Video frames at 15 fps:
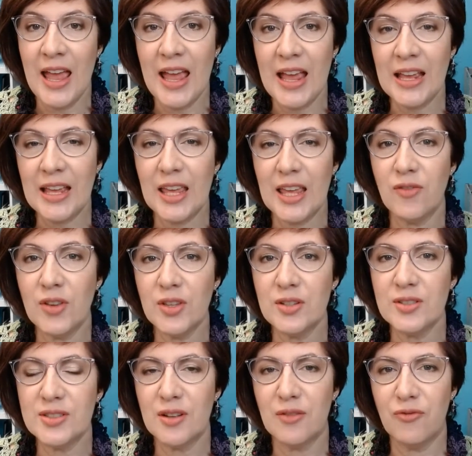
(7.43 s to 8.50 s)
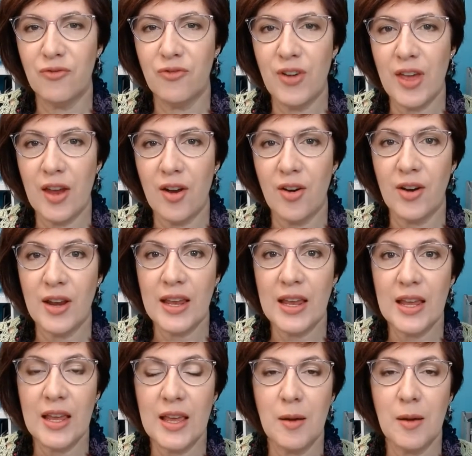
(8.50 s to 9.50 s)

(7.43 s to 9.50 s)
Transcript: and giving you some very